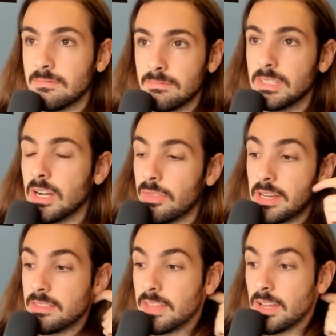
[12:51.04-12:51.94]
You know,
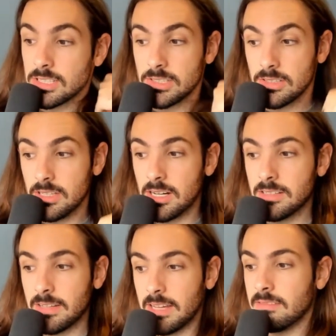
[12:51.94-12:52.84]
they are still
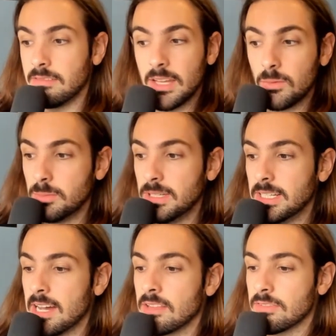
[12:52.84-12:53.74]
young and they will be
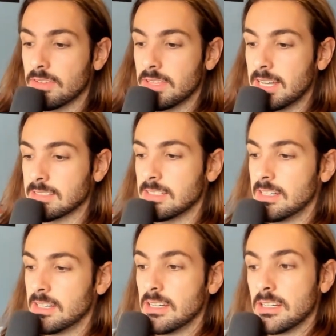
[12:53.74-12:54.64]
together for the next
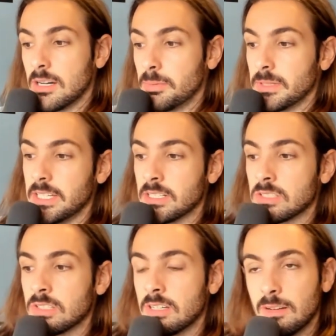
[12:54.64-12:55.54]
couple of years.